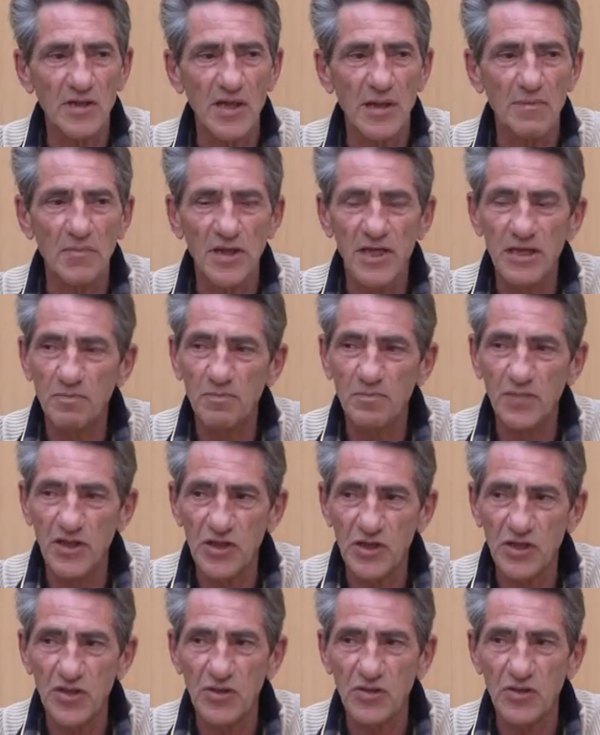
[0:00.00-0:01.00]
I made
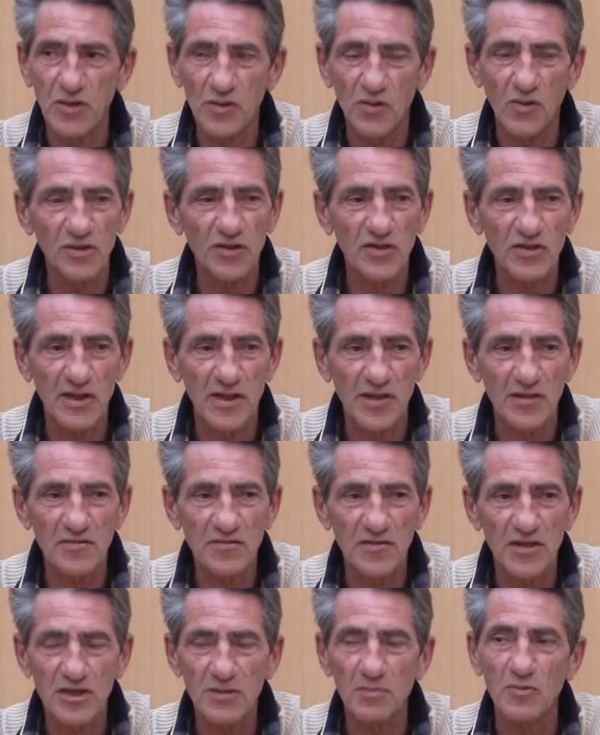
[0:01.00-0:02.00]
pictures and all these kind of things,